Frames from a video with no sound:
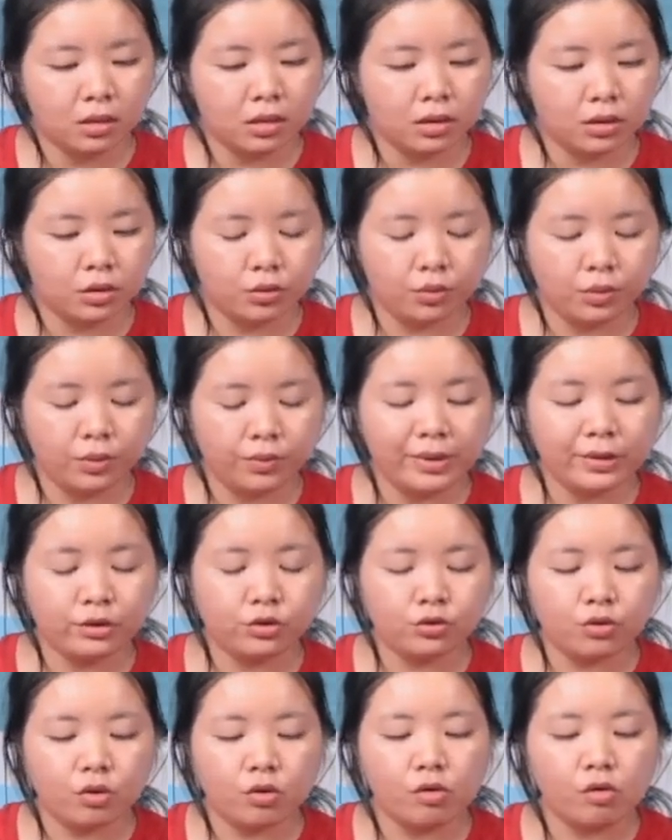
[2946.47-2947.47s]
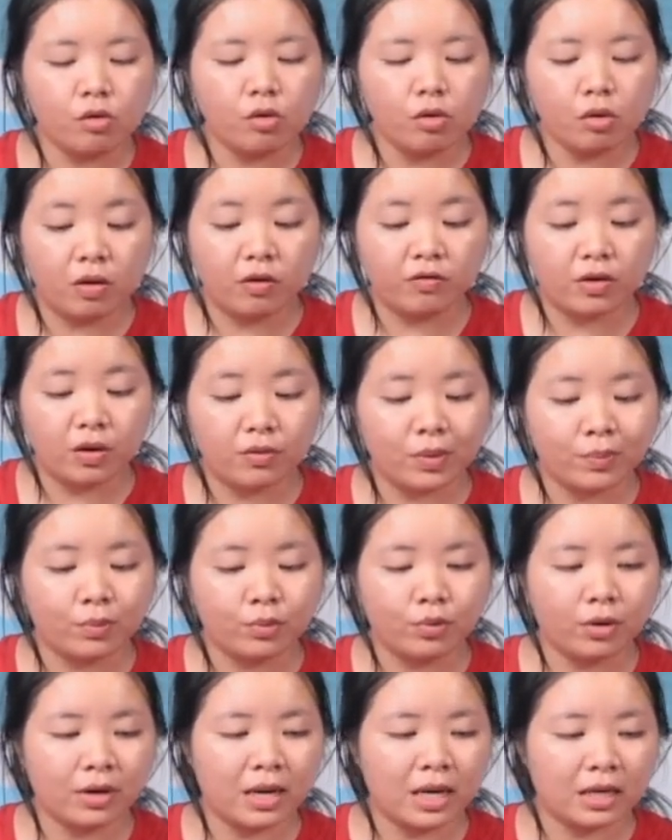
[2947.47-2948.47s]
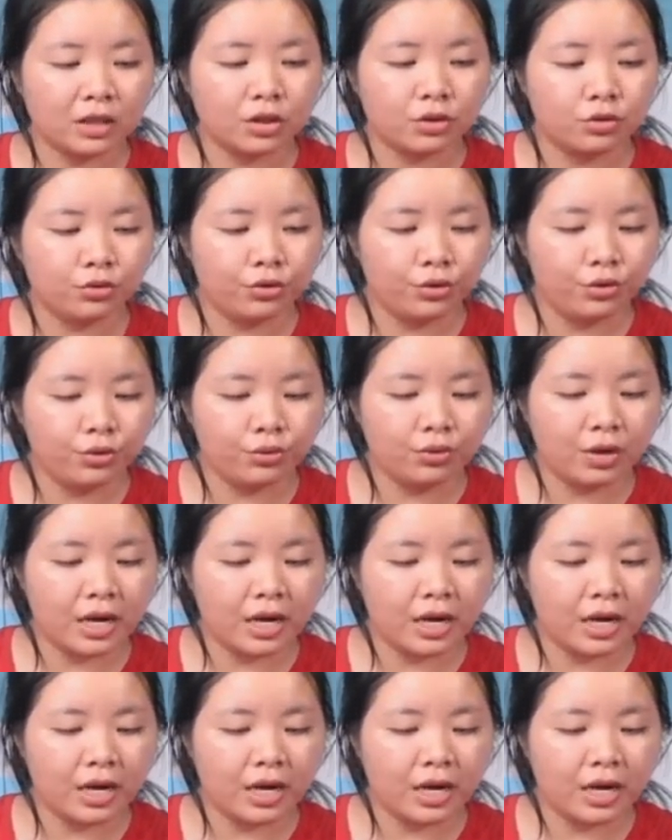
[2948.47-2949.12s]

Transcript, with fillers: So we will show all of our products to you